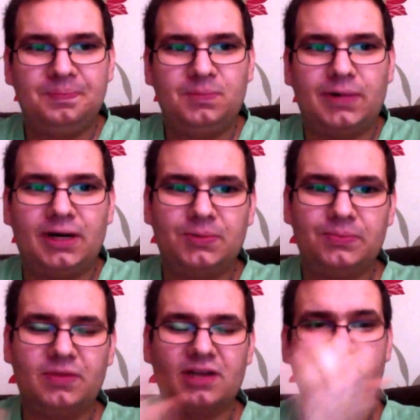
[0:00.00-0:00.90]

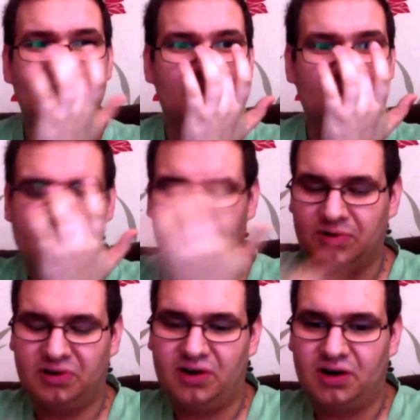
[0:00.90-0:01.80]
Well, as I said to you
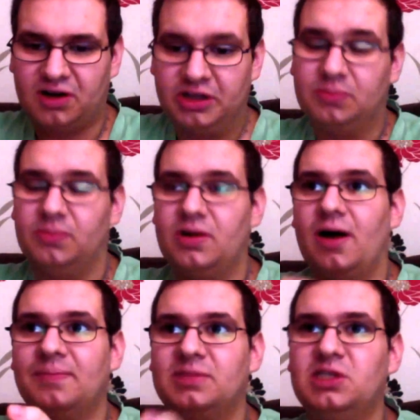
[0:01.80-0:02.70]
before,
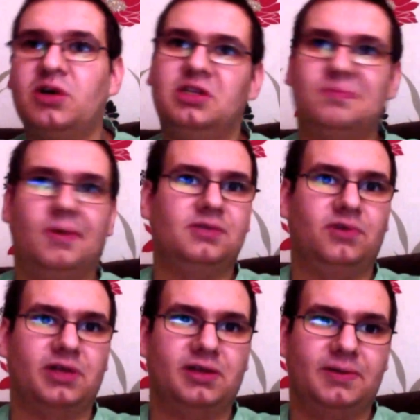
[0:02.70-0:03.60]
I'm still going to
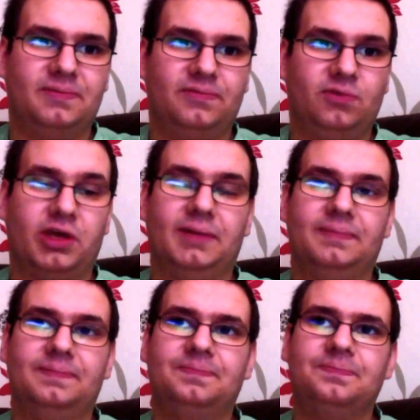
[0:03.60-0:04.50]

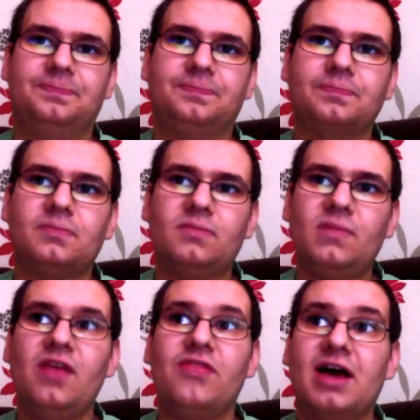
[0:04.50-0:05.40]
motorvlogging.
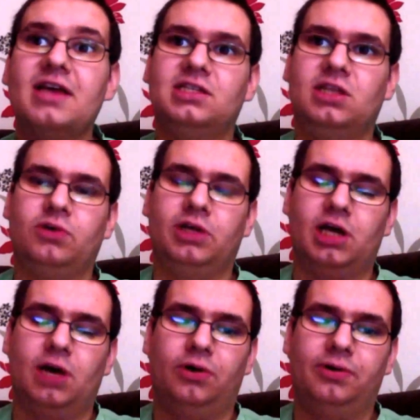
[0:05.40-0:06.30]
That is still going to
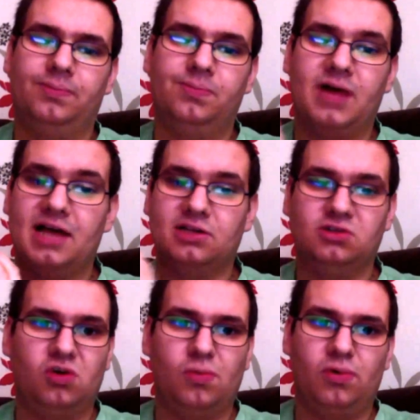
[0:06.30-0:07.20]
go on as
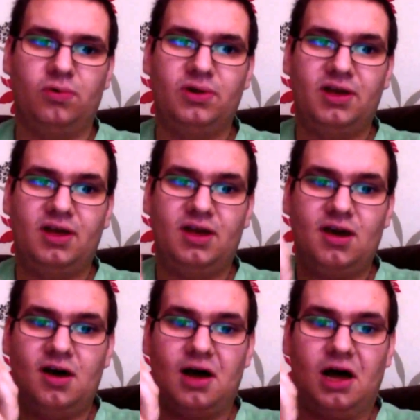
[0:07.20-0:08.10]
normal.
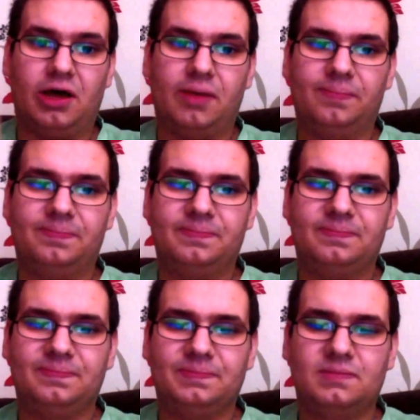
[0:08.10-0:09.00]
I'm
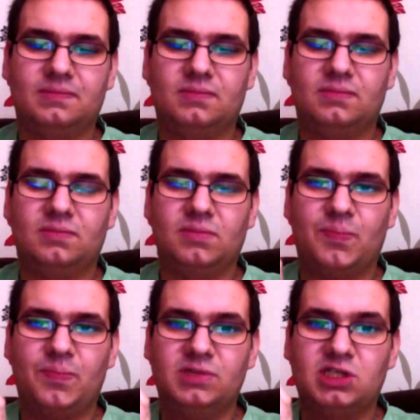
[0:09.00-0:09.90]

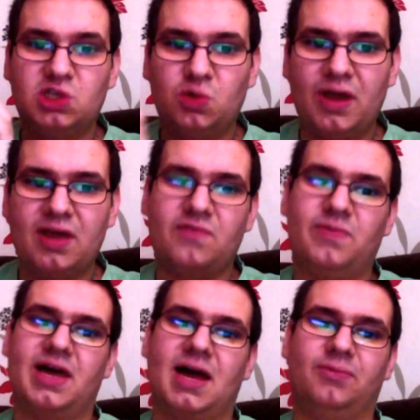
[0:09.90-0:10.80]
still waiting for
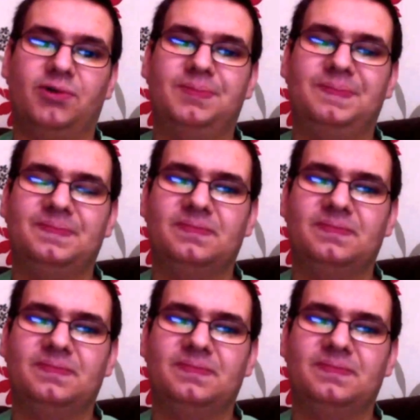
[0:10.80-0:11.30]
my camera.